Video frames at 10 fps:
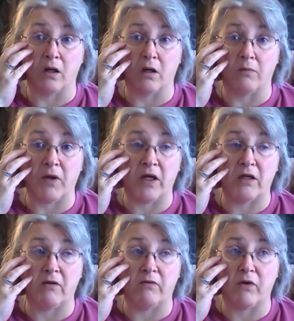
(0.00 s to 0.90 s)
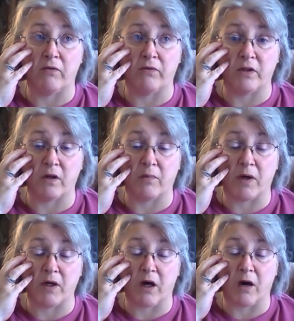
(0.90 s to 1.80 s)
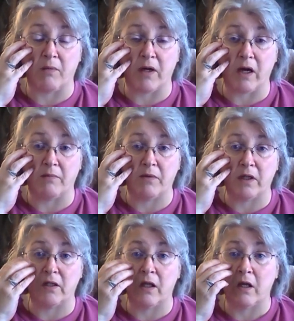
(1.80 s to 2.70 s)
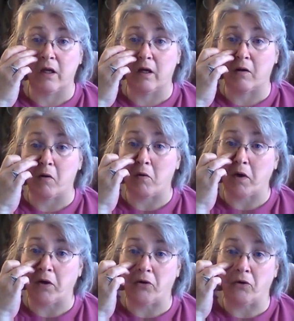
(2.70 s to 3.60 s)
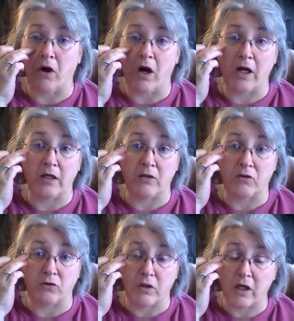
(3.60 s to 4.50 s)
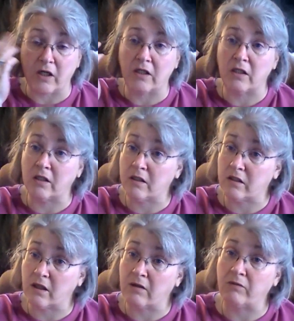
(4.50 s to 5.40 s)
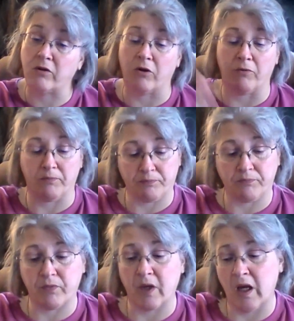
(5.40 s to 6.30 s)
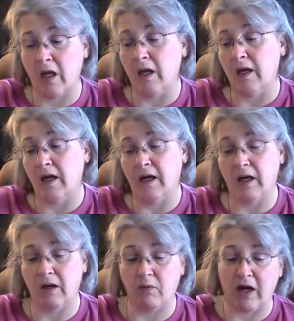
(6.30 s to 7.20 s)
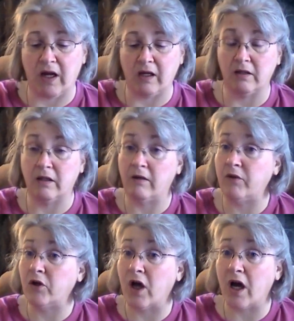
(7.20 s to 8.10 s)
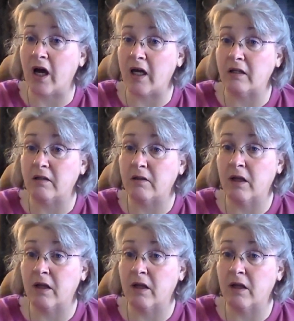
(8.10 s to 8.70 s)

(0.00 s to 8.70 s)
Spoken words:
especially if it's up on top of an abscess, it'll go into your eyes and your sinuses and stuff. So, anyway, love you guys.